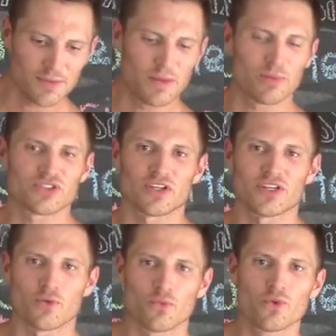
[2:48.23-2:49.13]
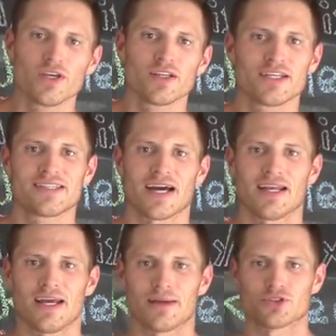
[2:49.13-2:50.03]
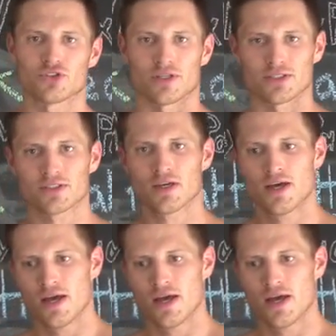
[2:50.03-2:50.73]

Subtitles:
people start to get really tight hamstrings.